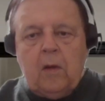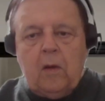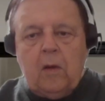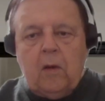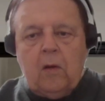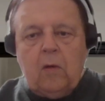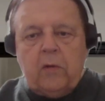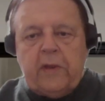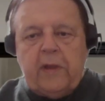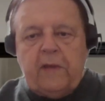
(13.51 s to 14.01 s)

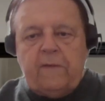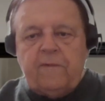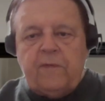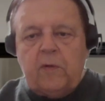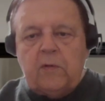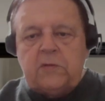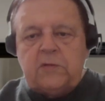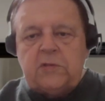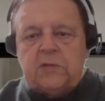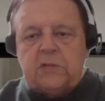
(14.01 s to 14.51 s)
Okay,
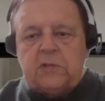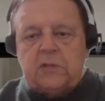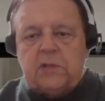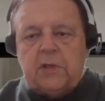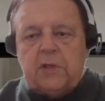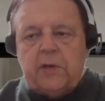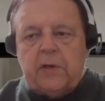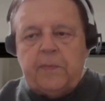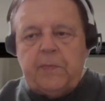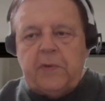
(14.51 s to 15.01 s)
folks, this is
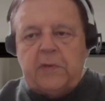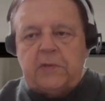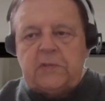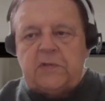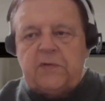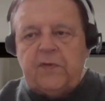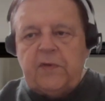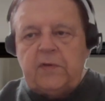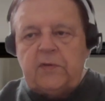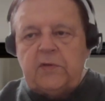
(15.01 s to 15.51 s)
Larry
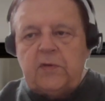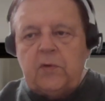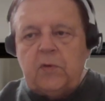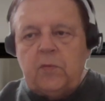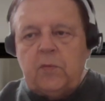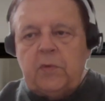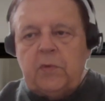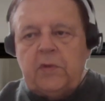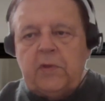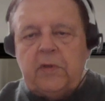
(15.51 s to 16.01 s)

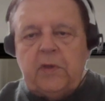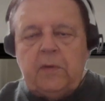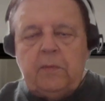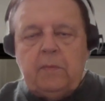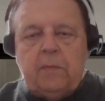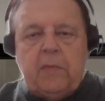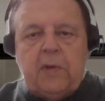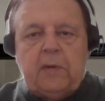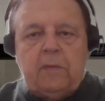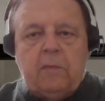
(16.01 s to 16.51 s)
Pesavento with the
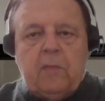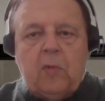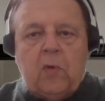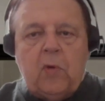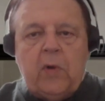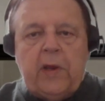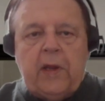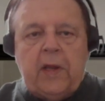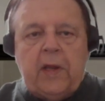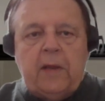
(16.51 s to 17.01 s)
mid
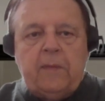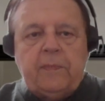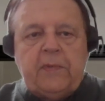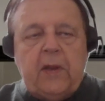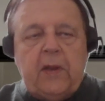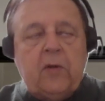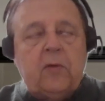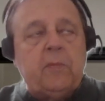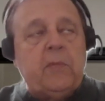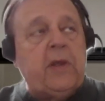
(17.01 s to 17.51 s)
morning
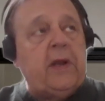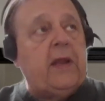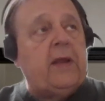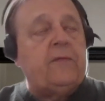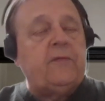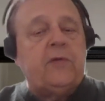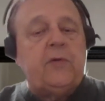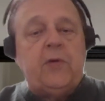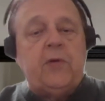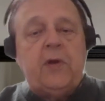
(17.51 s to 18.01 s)
update or mid
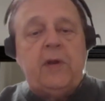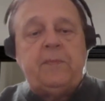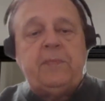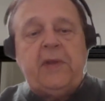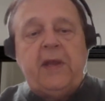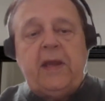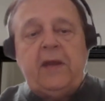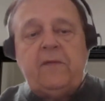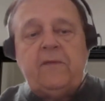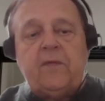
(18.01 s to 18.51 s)
afternoon
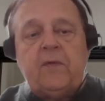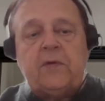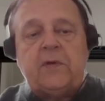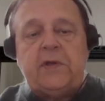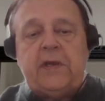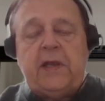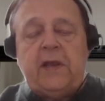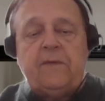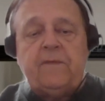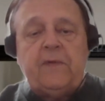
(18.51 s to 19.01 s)
update for
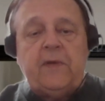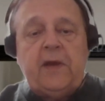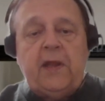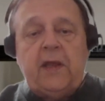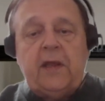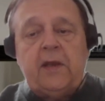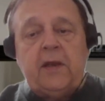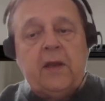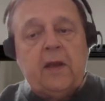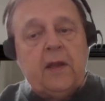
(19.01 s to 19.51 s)

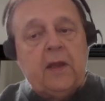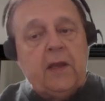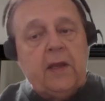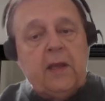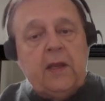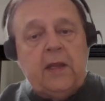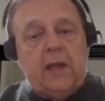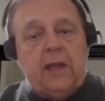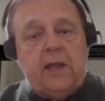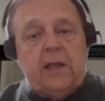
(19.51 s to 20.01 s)
TFNN.
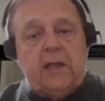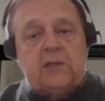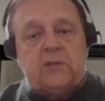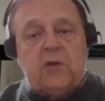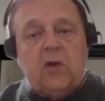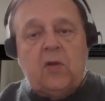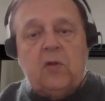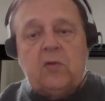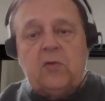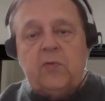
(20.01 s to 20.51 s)
It's
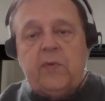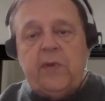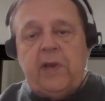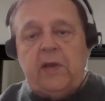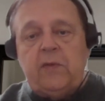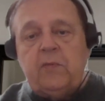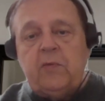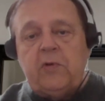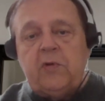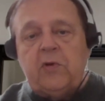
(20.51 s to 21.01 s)
all
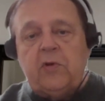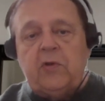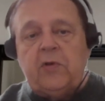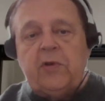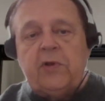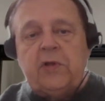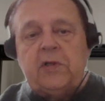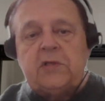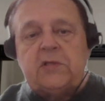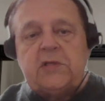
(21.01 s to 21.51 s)
green when you're
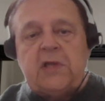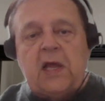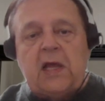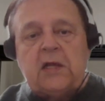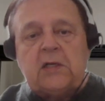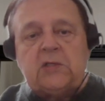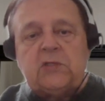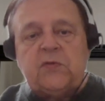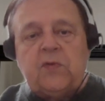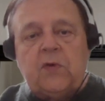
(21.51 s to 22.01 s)
looking at
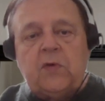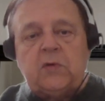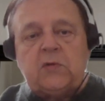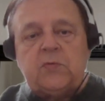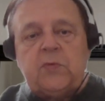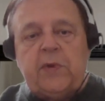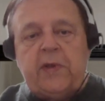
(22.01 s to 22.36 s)
stocks, folks.